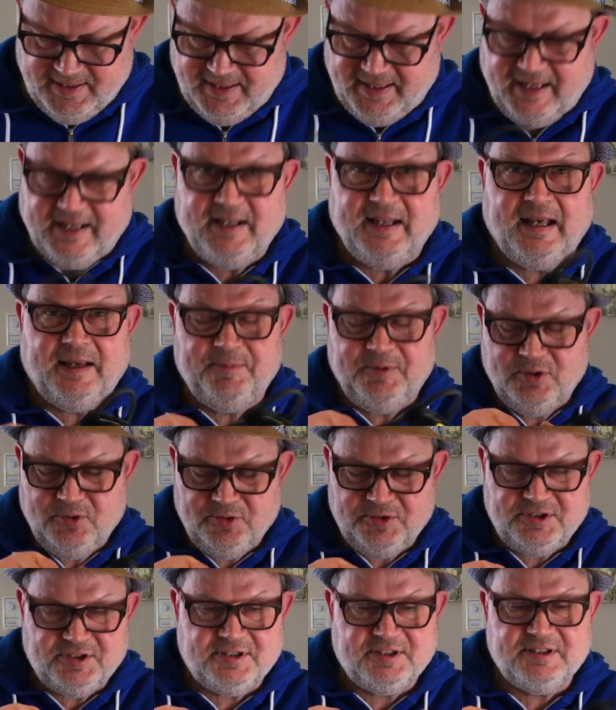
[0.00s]
And I'm
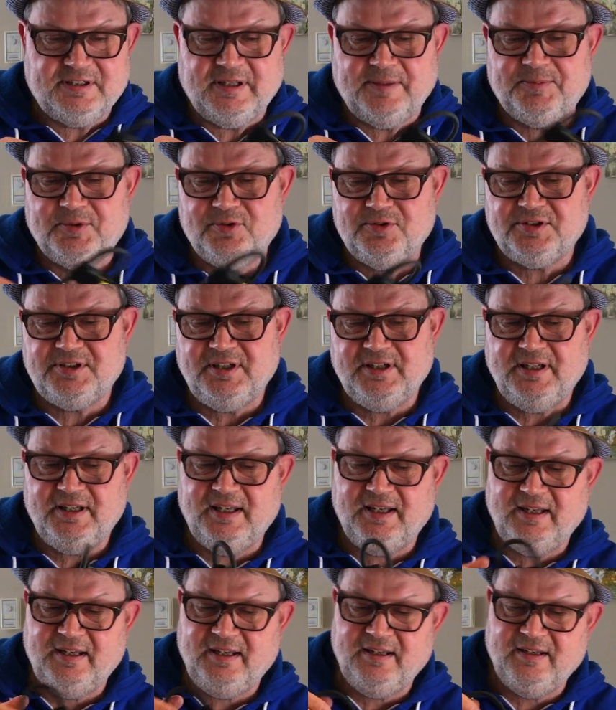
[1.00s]
using
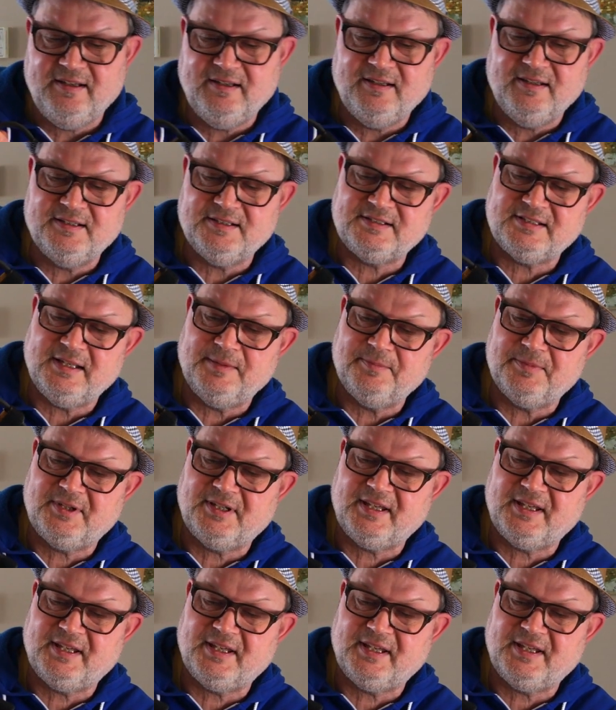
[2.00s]
here some